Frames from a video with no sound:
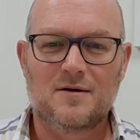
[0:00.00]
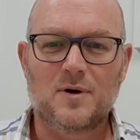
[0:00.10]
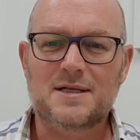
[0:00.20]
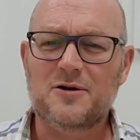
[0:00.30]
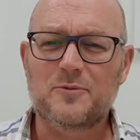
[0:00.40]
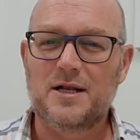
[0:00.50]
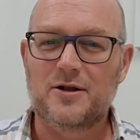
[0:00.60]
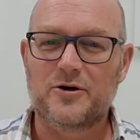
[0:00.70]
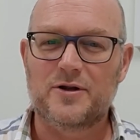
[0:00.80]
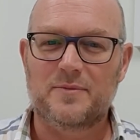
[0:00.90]
What can we
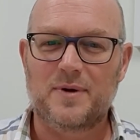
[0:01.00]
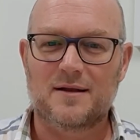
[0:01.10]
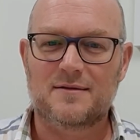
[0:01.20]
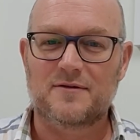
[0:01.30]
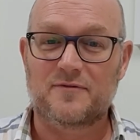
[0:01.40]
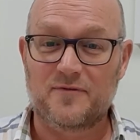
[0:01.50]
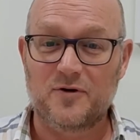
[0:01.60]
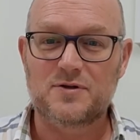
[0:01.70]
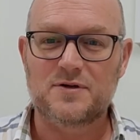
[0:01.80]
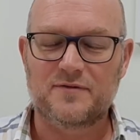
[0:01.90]
learn about the
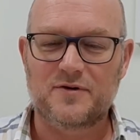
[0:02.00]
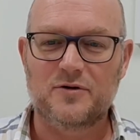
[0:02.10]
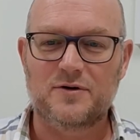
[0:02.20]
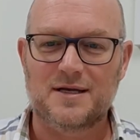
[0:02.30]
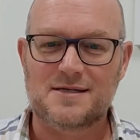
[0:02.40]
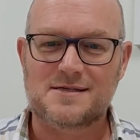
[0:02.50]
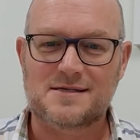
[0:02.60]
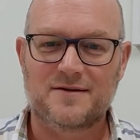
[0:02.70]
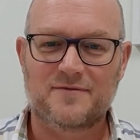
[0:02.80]
fruit of goodness